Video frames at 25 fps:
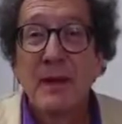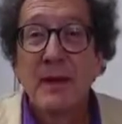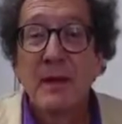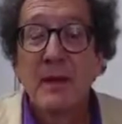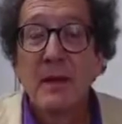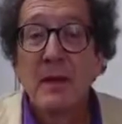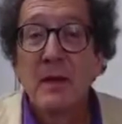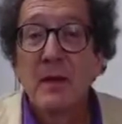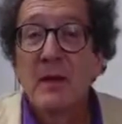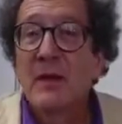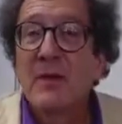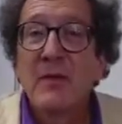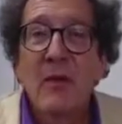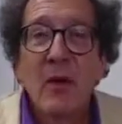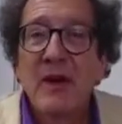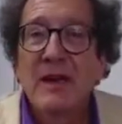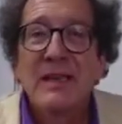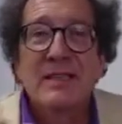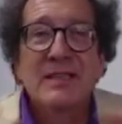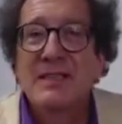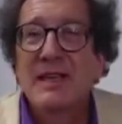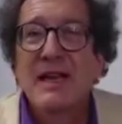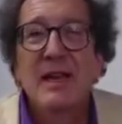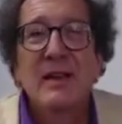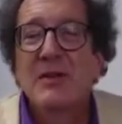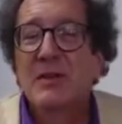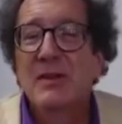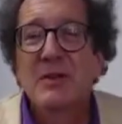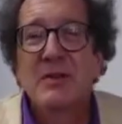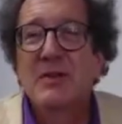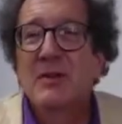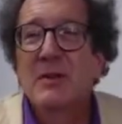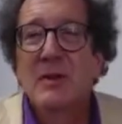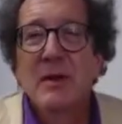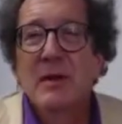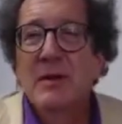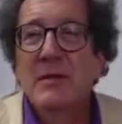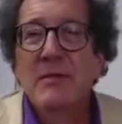We've already seen that you
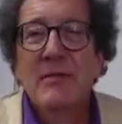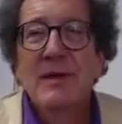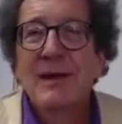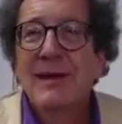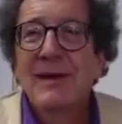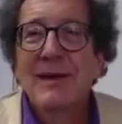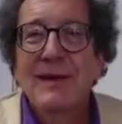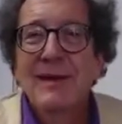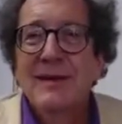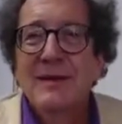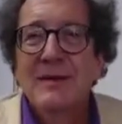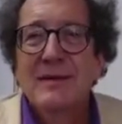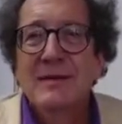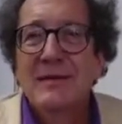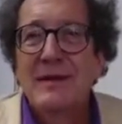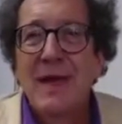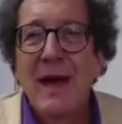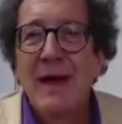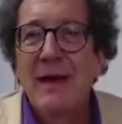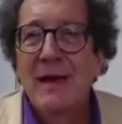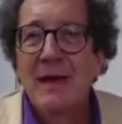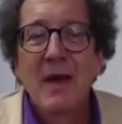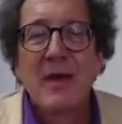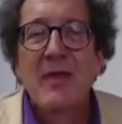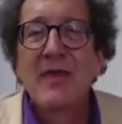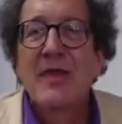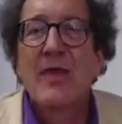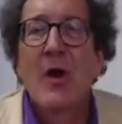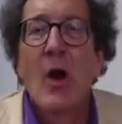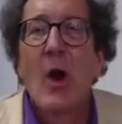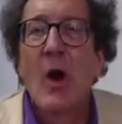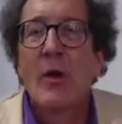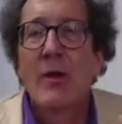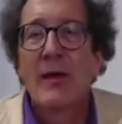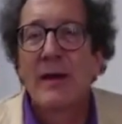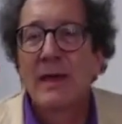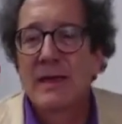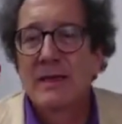can cite
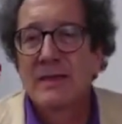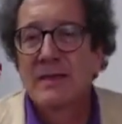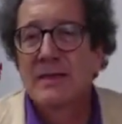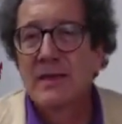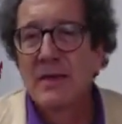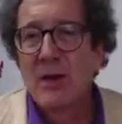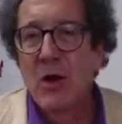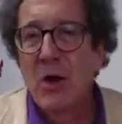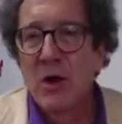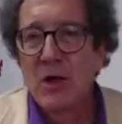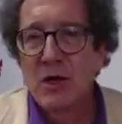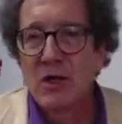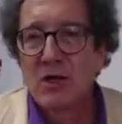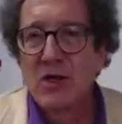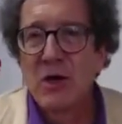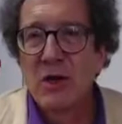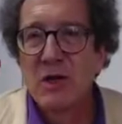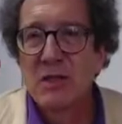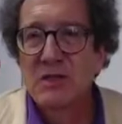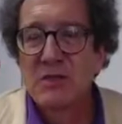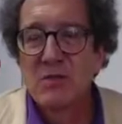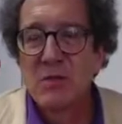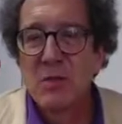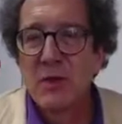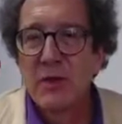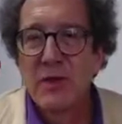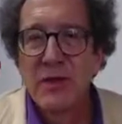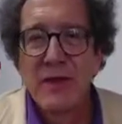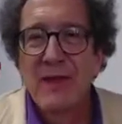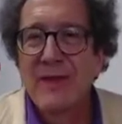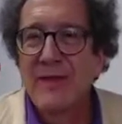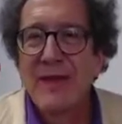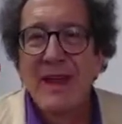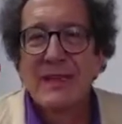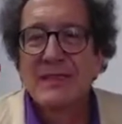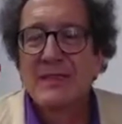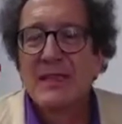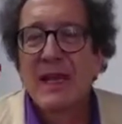authorities that aren't trustworthy, and
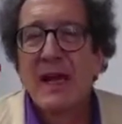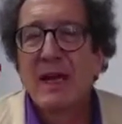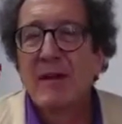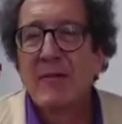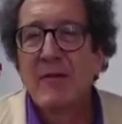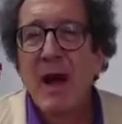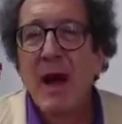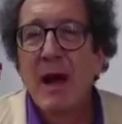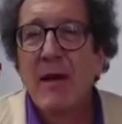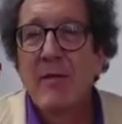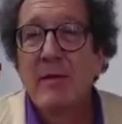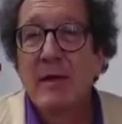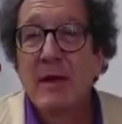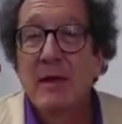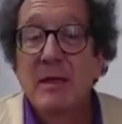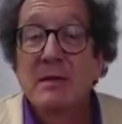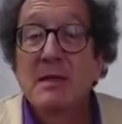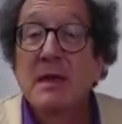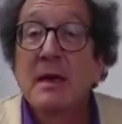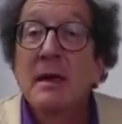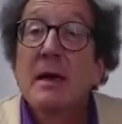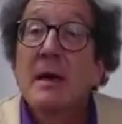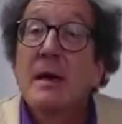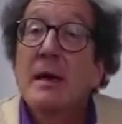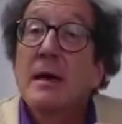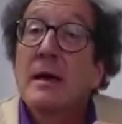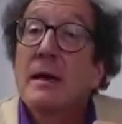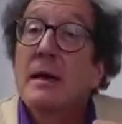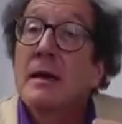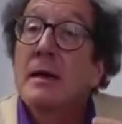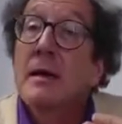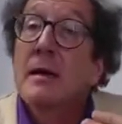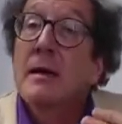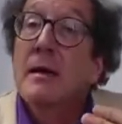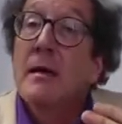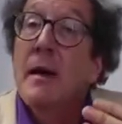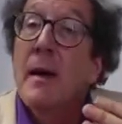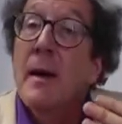that's kind of obvious.
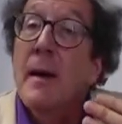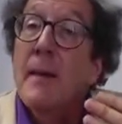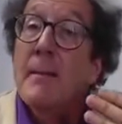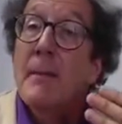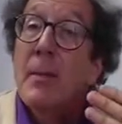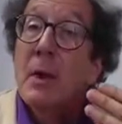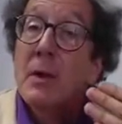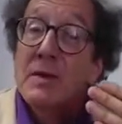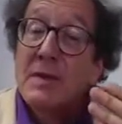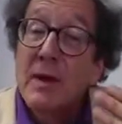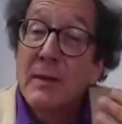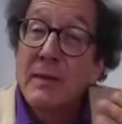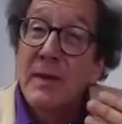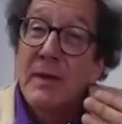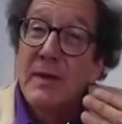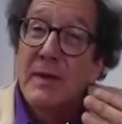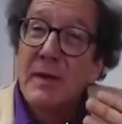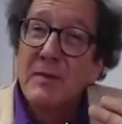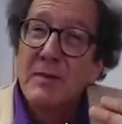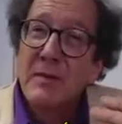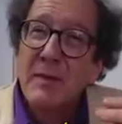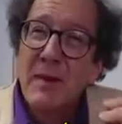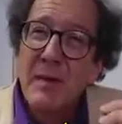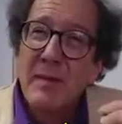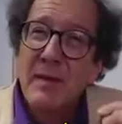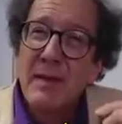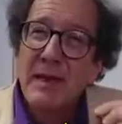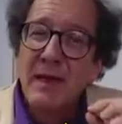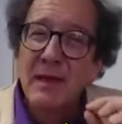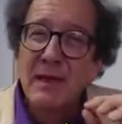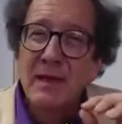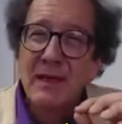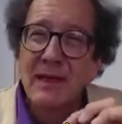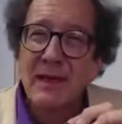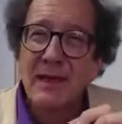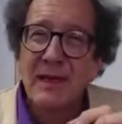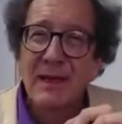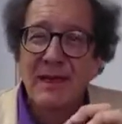But something that's maybe a
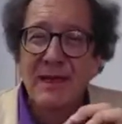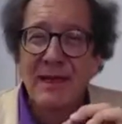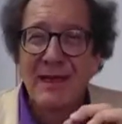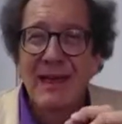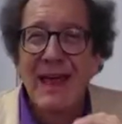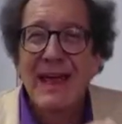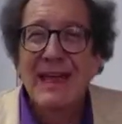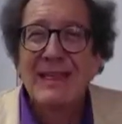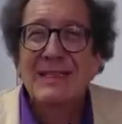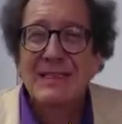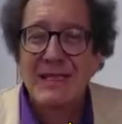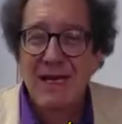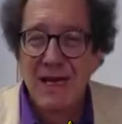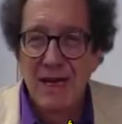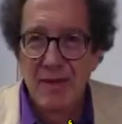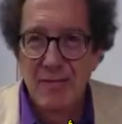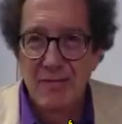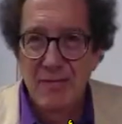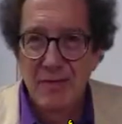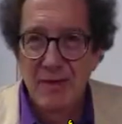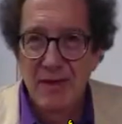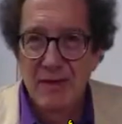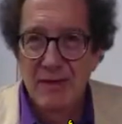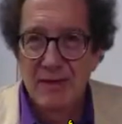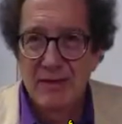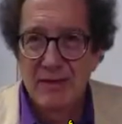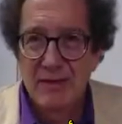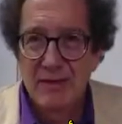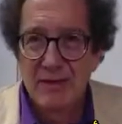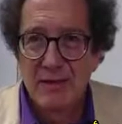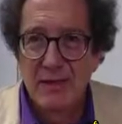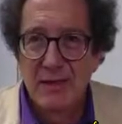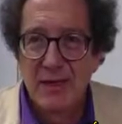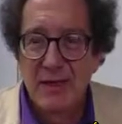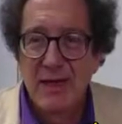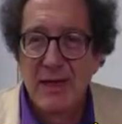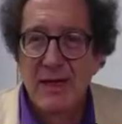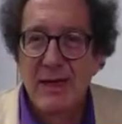little less obvious
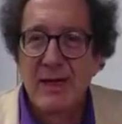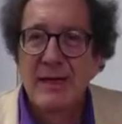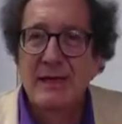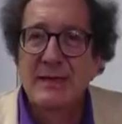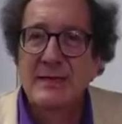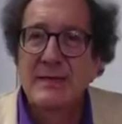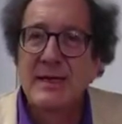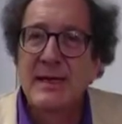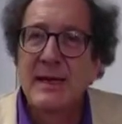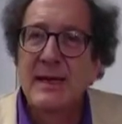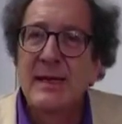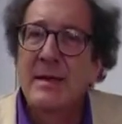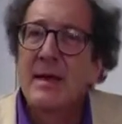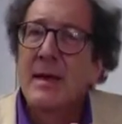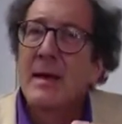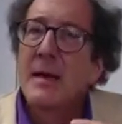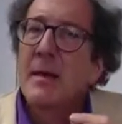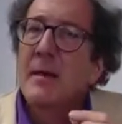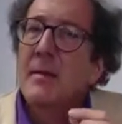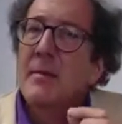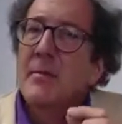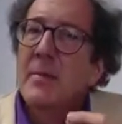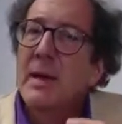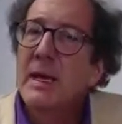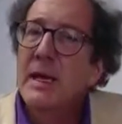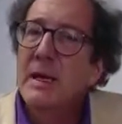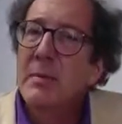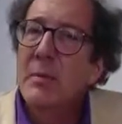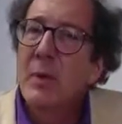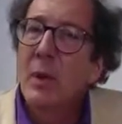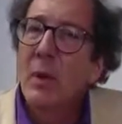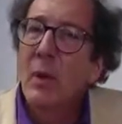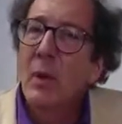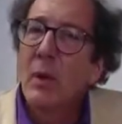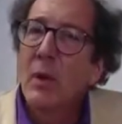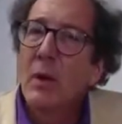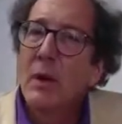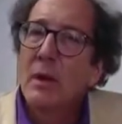is that
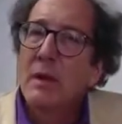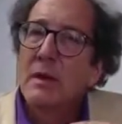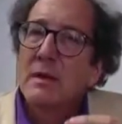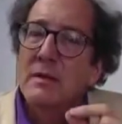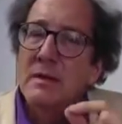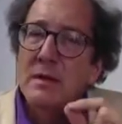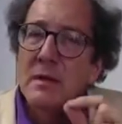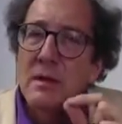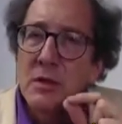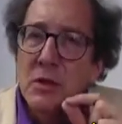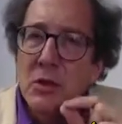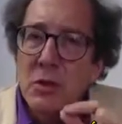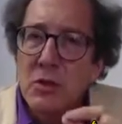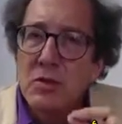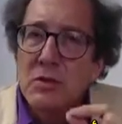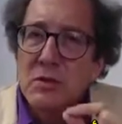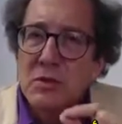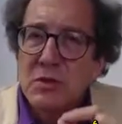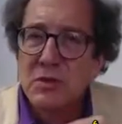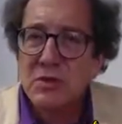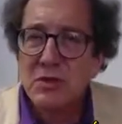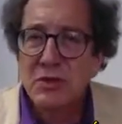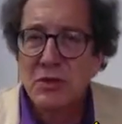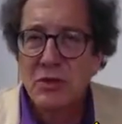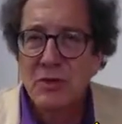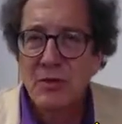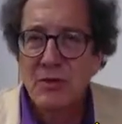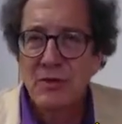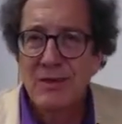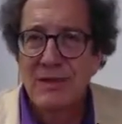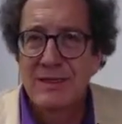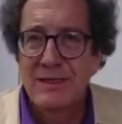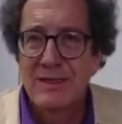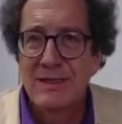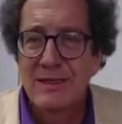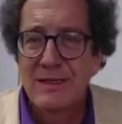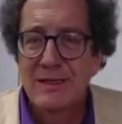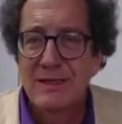people use
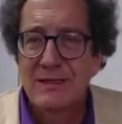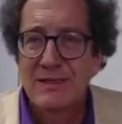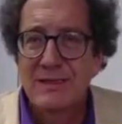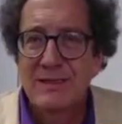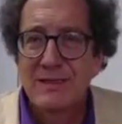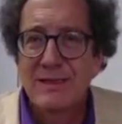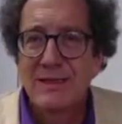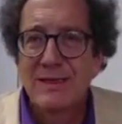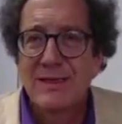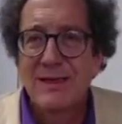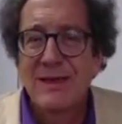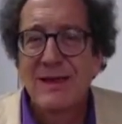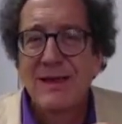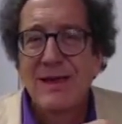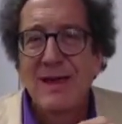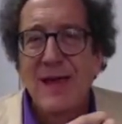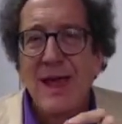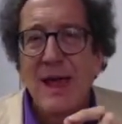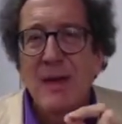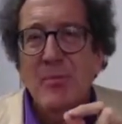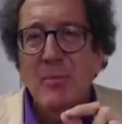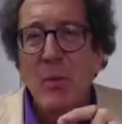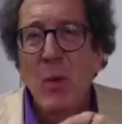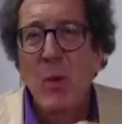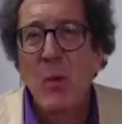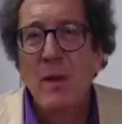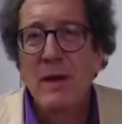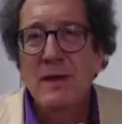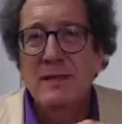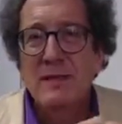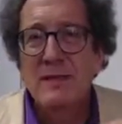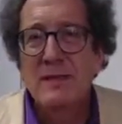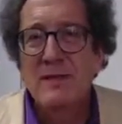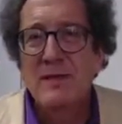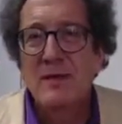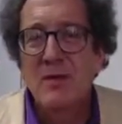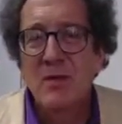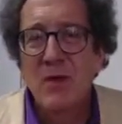assurances at points in
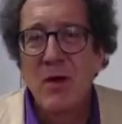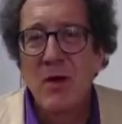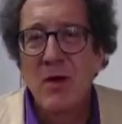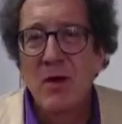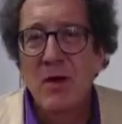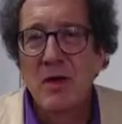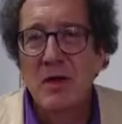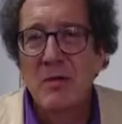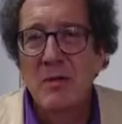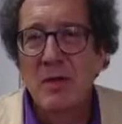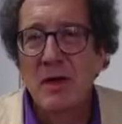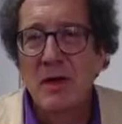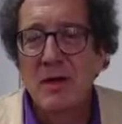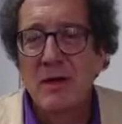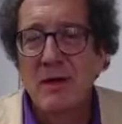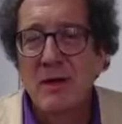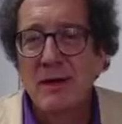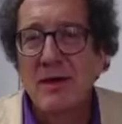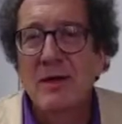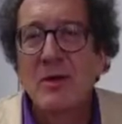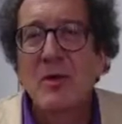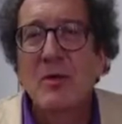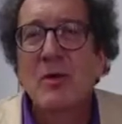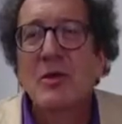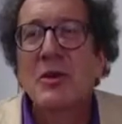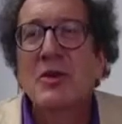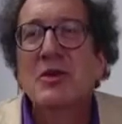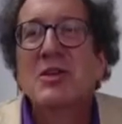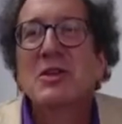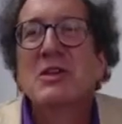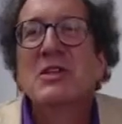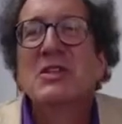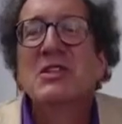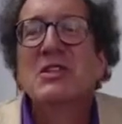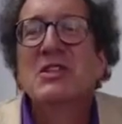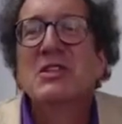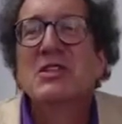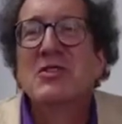their argument in order to
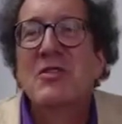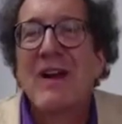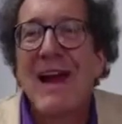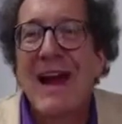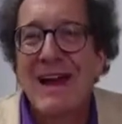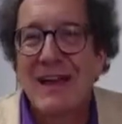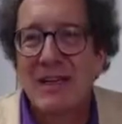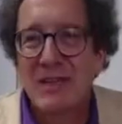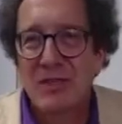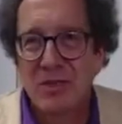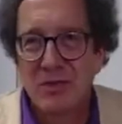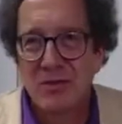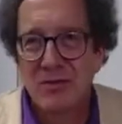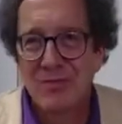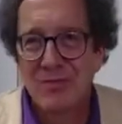distract you.